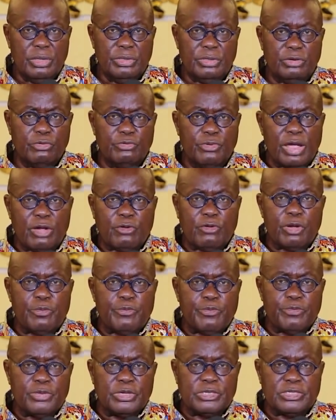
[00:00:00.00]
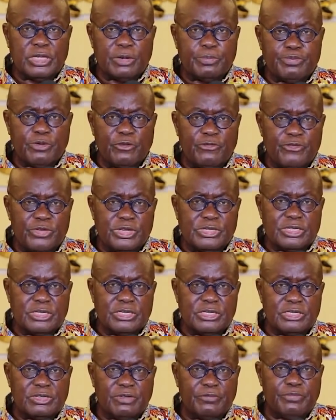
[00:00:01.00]
The requisite
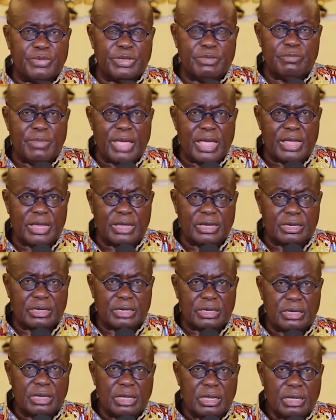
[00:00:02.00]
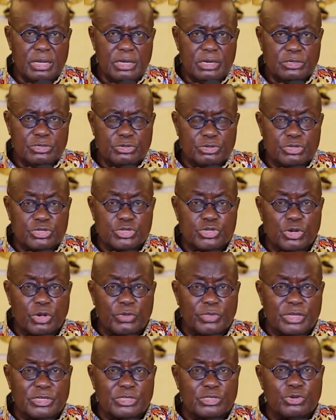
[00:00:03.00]
provisions have been made to
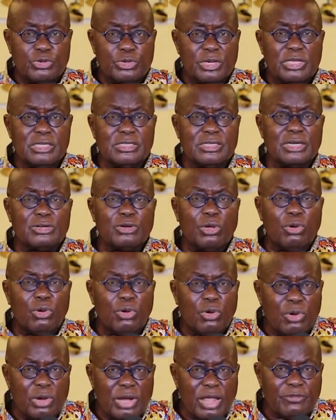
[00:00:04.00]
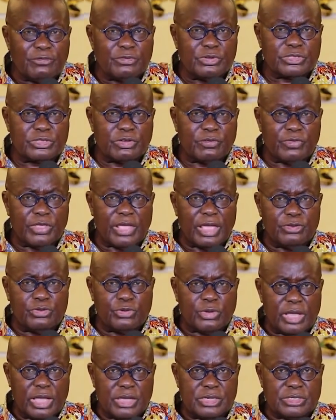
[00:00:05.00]
ensure the students at all levels of the
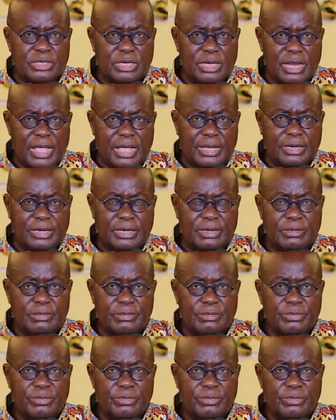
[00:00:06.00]
education ladder